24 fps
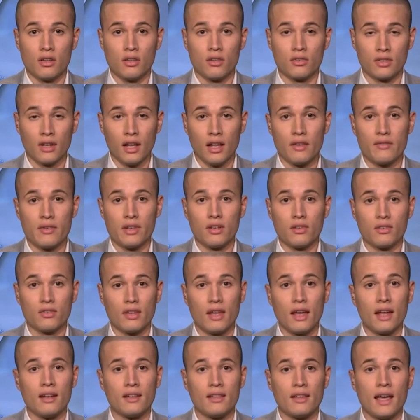Sullivan
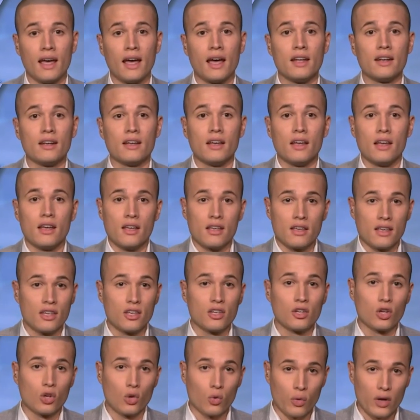said that he
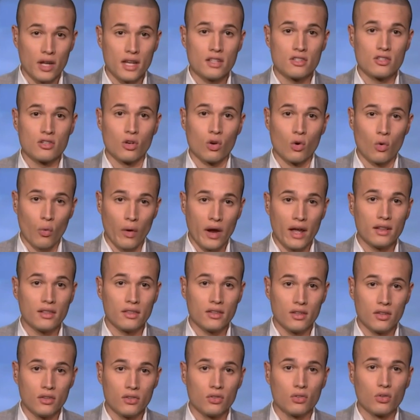agreed to grant
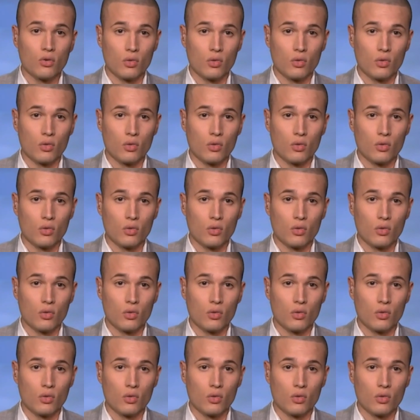this